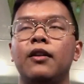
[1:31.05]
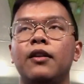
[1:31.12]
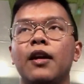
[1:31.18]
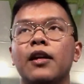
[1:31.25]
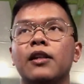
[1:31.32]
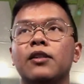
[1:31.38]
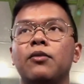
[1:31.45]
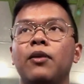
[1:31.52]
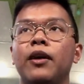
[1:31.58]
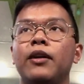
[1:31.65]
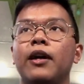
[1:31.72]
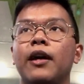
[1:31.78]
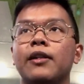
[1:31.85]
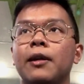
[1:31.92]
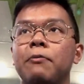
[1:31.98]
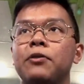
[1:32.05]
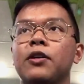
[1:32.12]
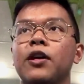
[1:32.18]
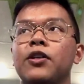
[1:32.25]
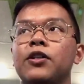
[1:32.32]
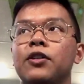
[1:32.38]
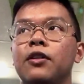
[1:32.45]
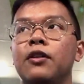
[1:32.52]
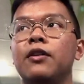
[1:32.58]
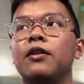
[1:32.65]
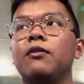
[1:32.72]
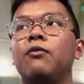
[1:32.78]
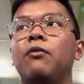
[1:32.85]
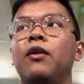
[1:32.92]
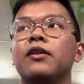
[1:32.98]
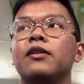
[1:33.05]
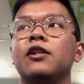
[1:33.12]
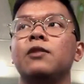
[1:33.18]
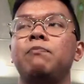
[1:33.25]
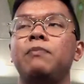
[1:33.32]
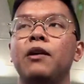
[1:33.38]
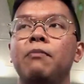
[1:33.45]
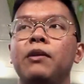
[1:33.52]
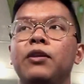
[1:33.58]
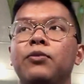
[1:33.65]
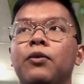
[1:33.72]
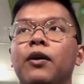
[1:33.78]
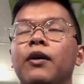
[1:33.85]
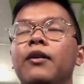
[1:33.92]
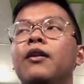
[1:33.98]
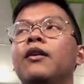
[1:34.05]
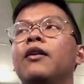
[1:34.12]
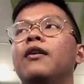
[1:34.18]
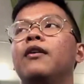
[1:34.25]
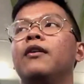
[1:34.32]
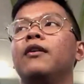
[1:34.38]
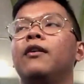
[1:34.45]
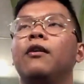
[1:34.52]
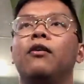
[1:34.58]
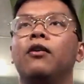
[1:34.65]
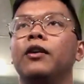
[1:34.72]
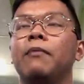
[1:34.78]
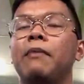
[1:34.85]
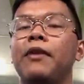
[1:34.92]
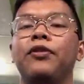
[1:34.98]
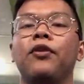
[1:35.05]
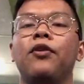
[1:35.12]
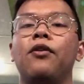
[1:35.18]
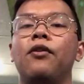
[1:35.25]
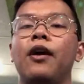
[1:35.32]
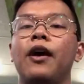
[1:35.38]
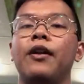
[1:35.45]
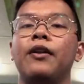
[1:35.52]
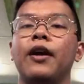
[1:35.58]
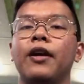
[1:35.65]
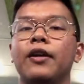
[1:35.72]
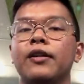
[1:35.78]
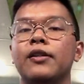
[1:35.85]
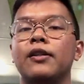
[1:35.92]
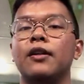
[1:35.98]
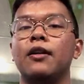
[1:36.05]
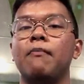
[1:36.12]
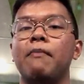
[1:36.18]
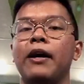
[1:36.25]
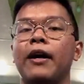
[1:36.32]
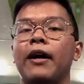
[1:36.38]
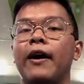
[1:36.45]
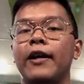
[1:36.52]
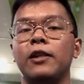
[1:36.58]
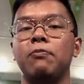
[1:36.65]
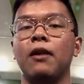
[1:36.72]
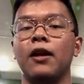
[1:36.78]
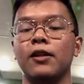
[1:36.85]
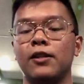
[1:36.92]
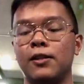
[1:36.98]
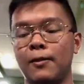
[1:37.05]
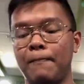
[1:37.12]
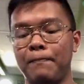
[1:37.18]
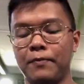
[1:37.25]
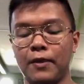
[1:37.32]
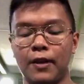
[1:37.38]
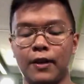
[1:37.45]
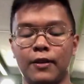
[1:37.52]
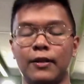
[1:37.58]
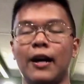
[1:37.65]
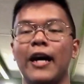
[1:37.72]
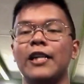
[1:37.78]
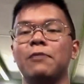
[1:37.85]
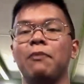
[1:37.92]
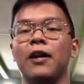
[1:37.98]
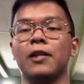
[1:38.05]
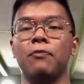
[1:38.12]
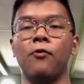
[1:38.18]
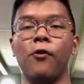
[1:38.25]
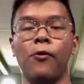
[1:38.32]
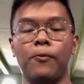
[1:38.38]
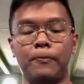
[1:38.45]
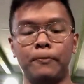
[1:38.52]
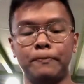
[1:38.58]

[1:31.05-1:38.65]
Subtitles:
That's quite the exception actually. One is the spearmint one, or the menthol, and the other is the mega ice blast, the ice blast ball.